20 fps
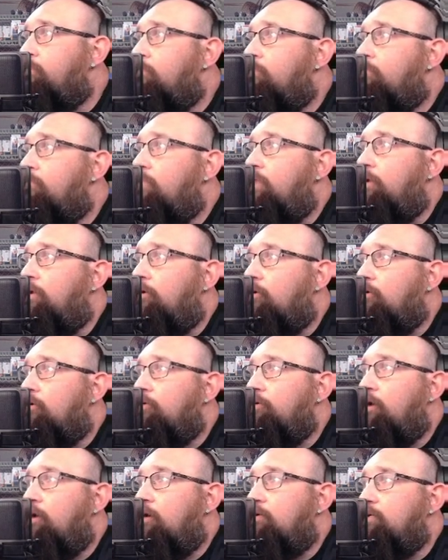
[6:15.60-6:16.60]
The girl
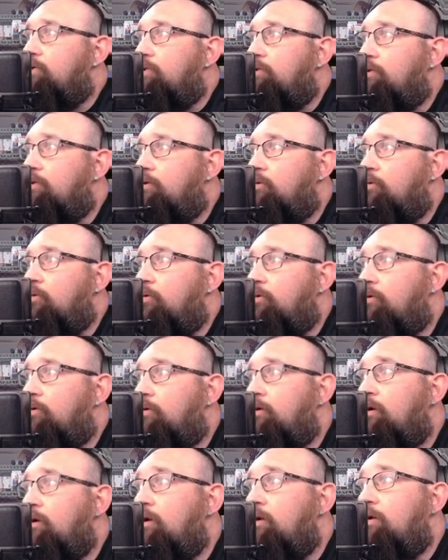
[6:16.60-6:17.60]
knocked at the door,
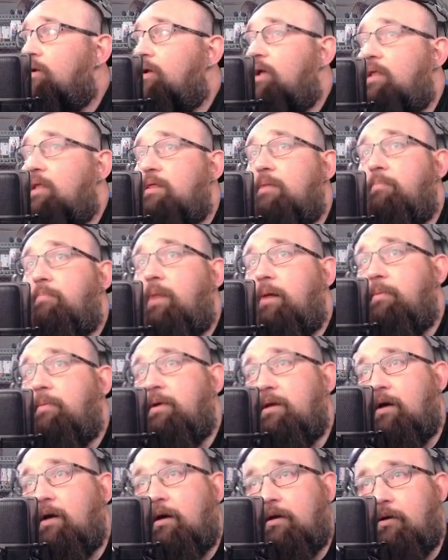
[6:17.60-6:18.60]
and the Baba
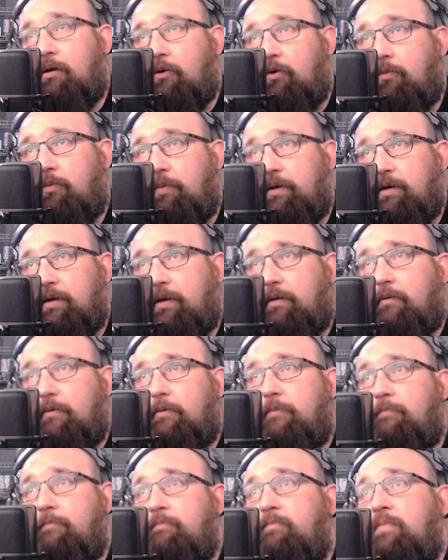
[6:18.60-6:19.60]
Yaga opened it.
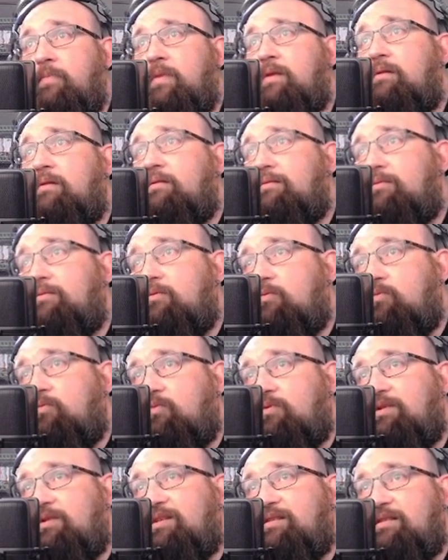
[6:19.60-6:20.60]

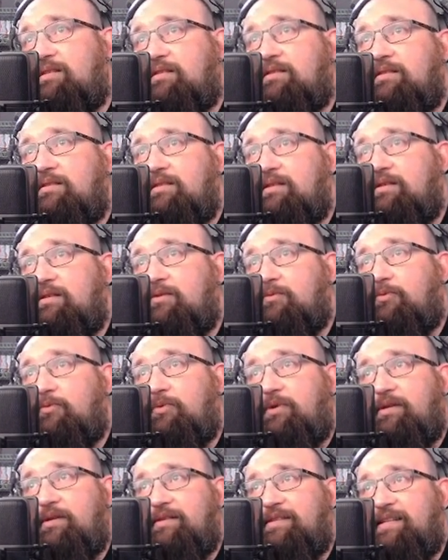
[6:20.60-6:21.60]
What do you
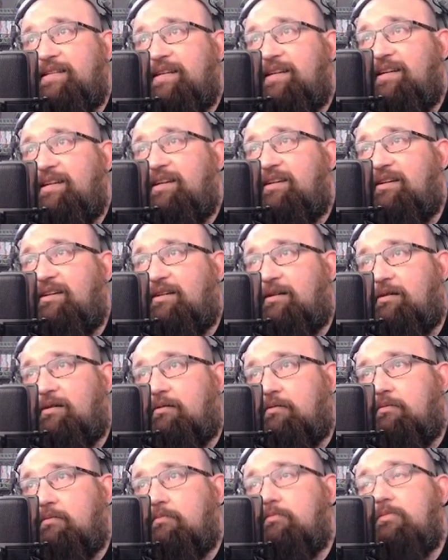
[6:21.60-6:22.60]
want
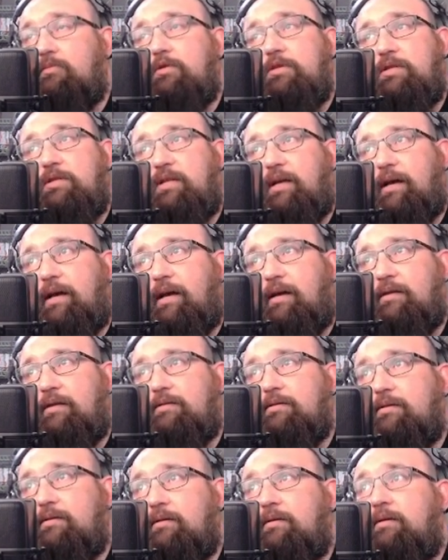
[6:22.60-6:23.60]
here? she
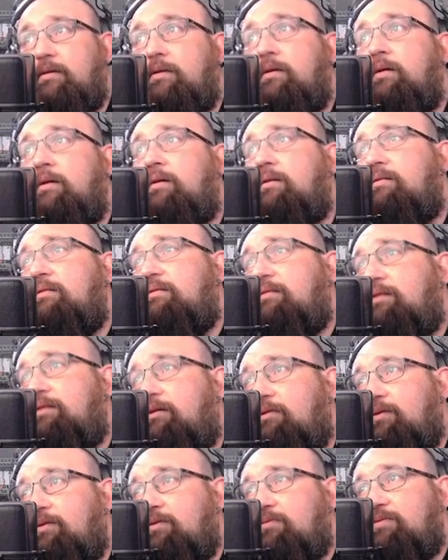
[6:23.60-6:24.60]
asked. Are
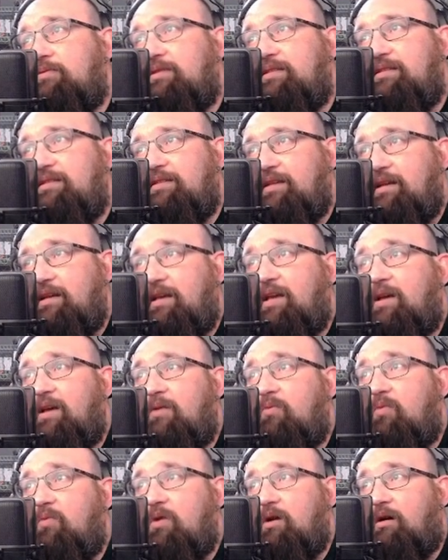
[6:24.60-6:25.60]
you seeking
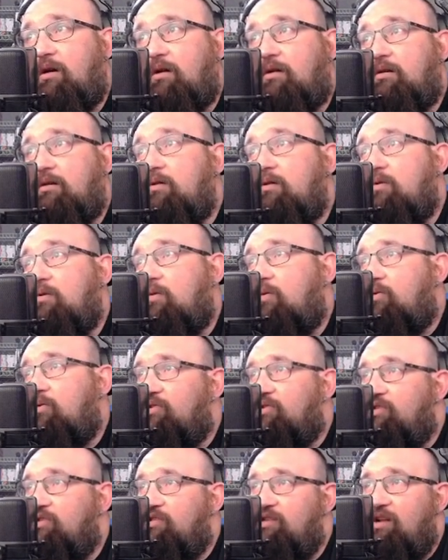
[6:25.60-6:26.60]
work or
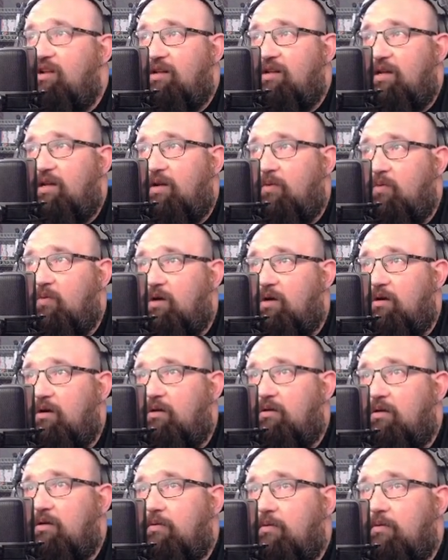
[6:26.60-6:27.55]
shunning work?